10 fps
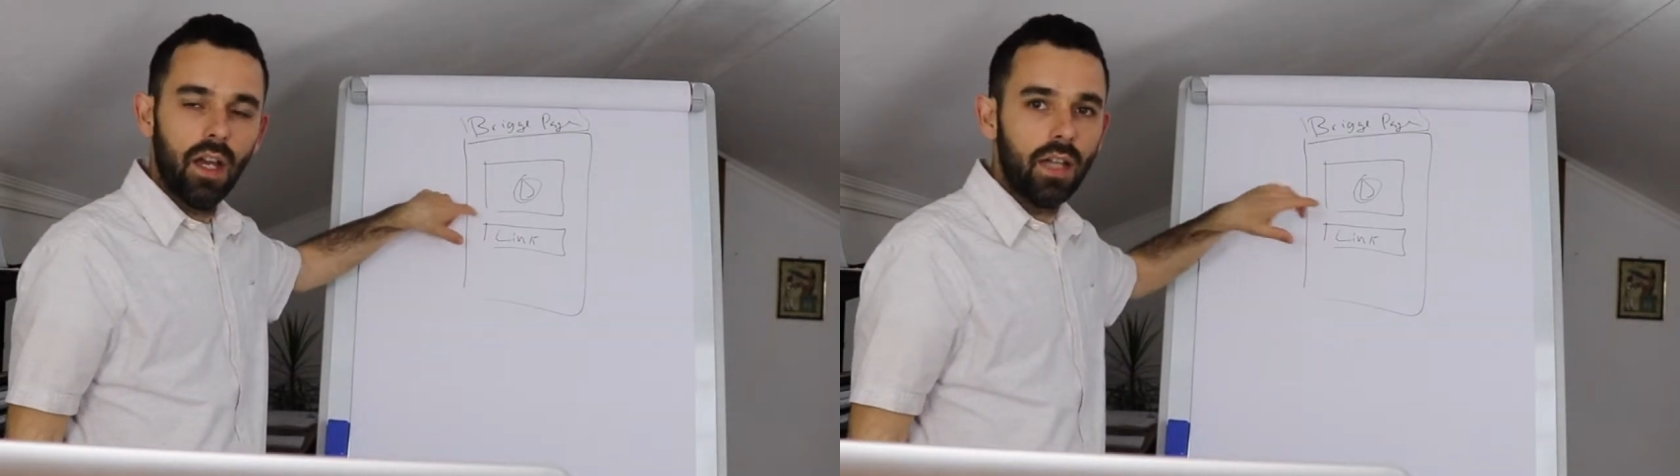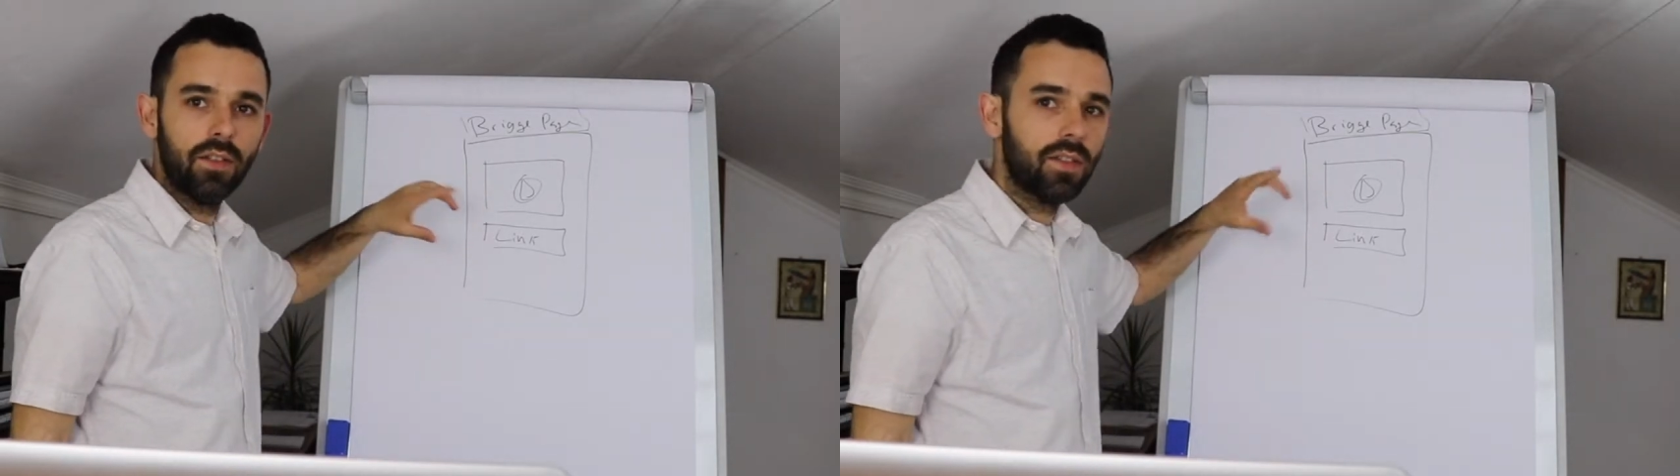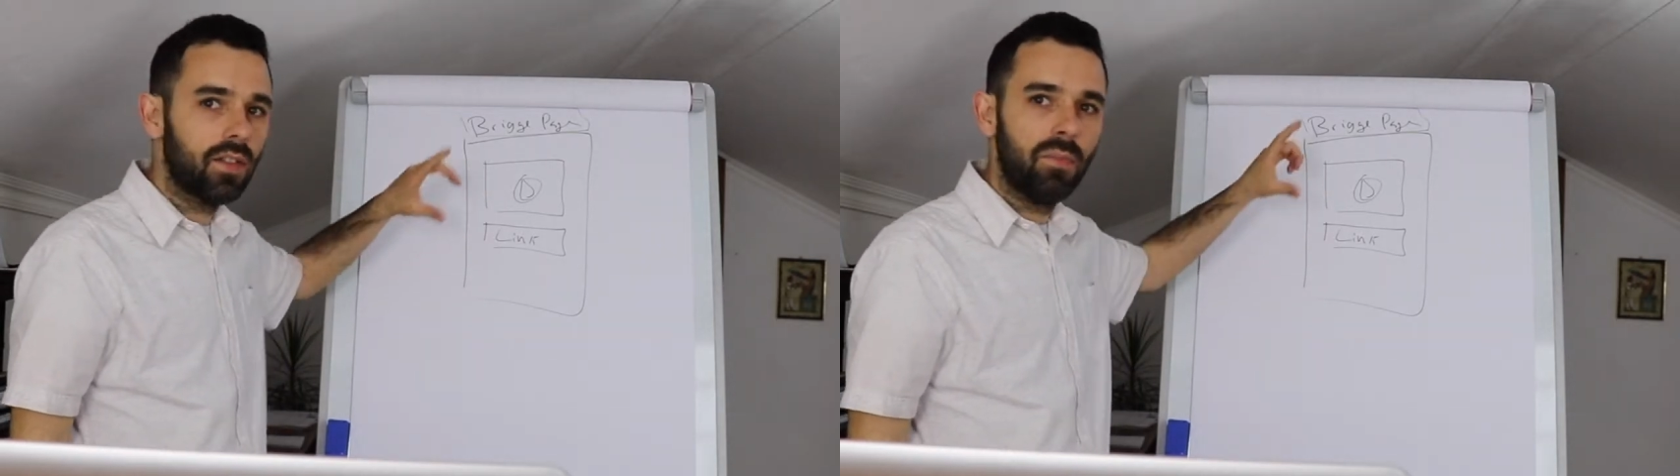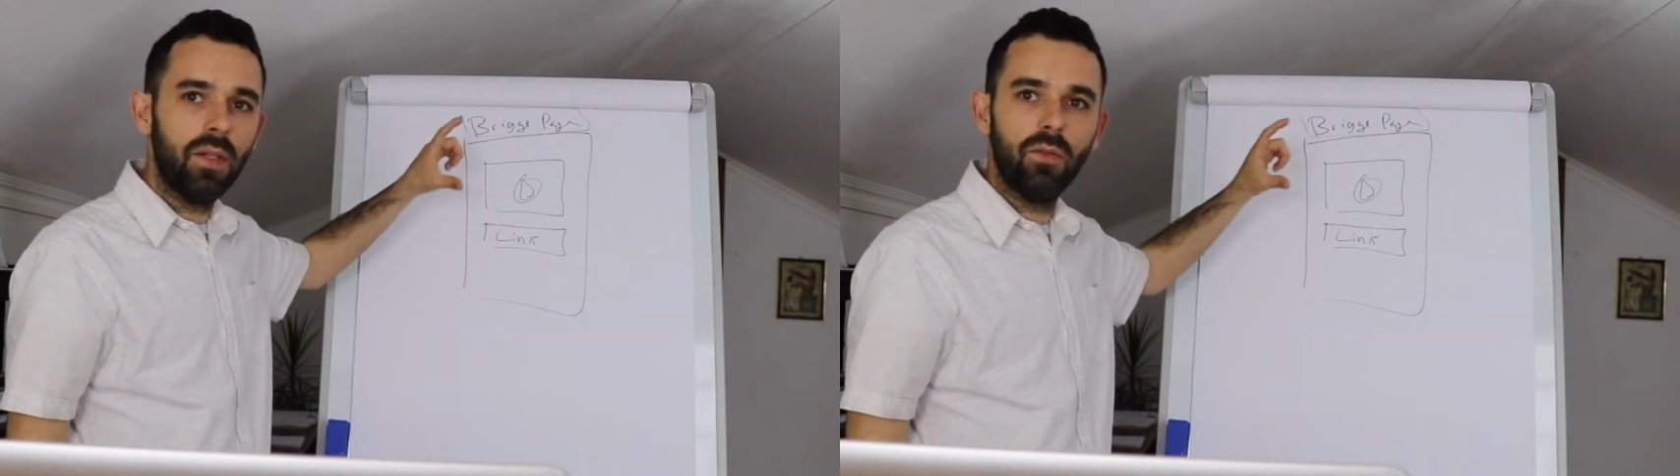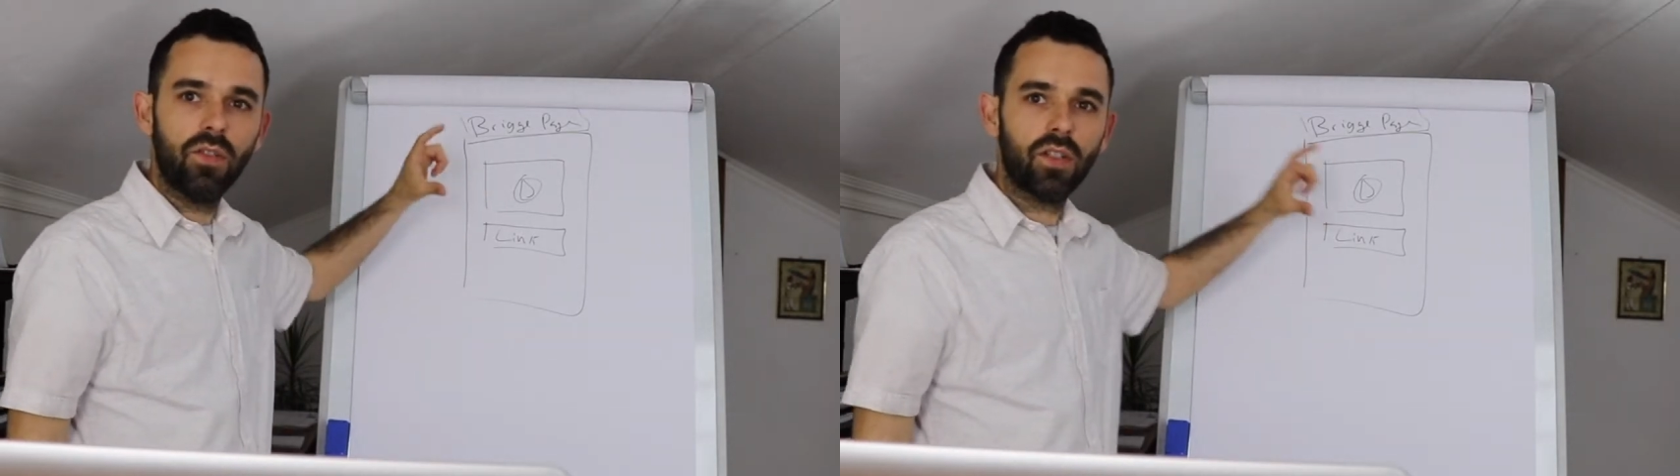and this could
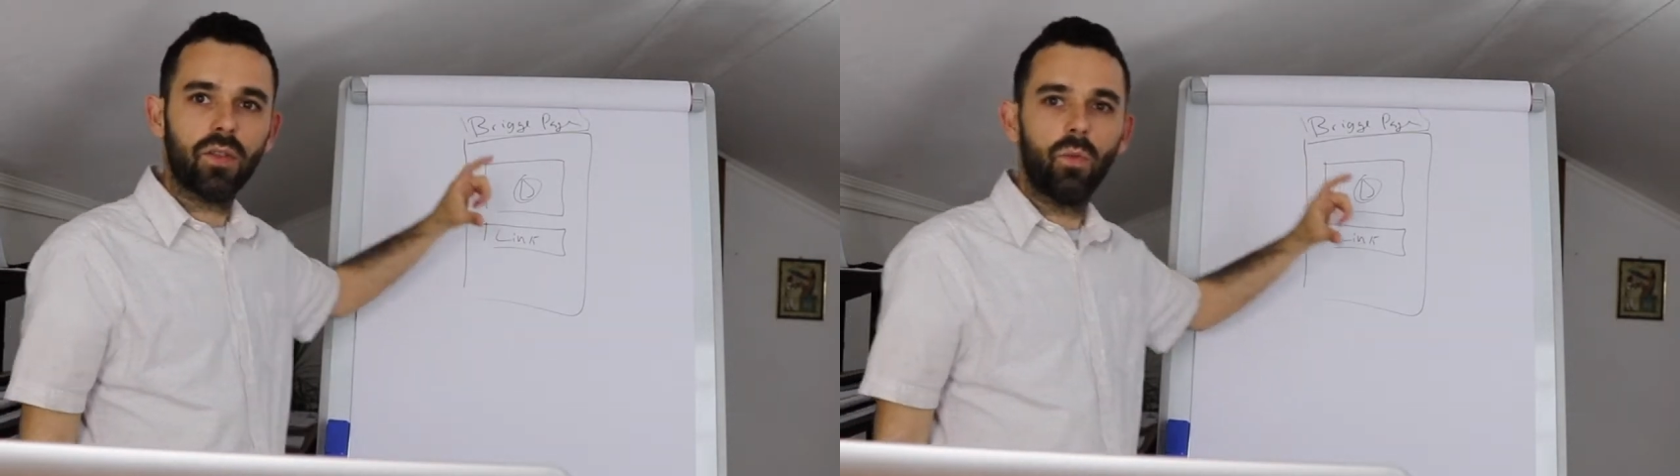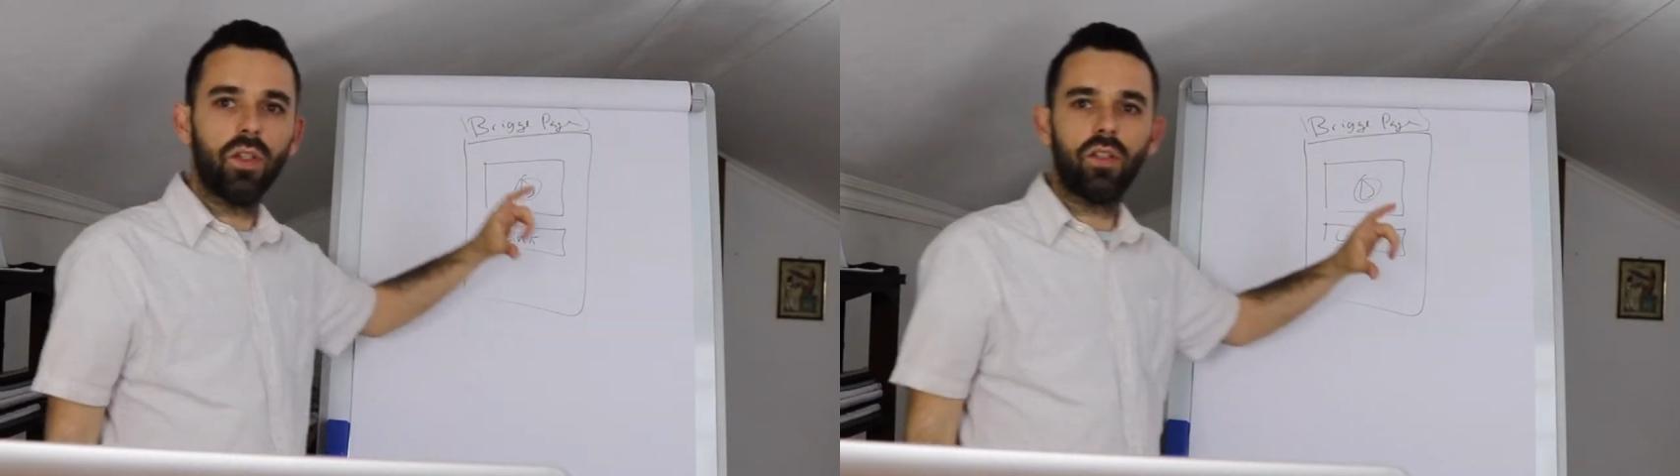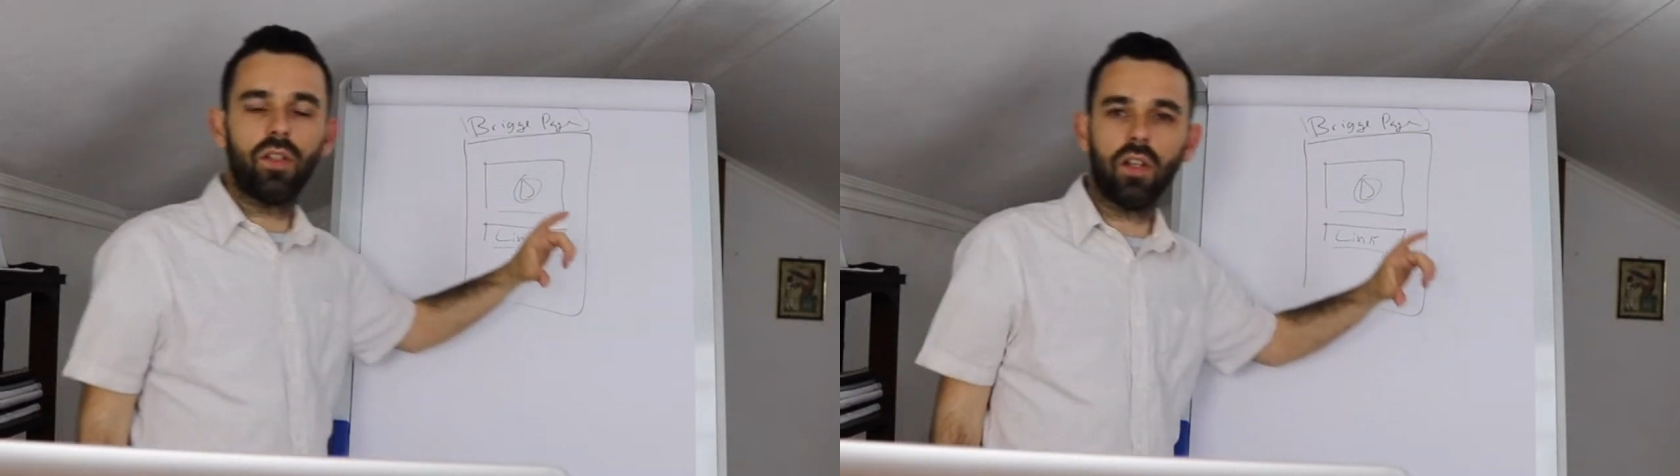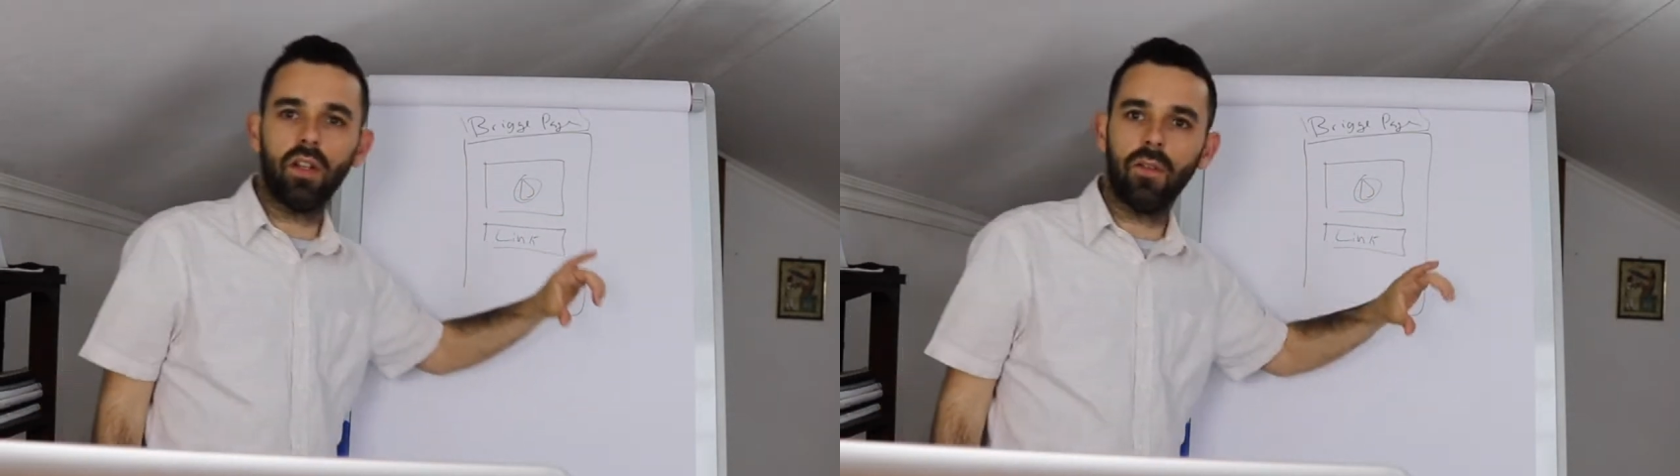be just with,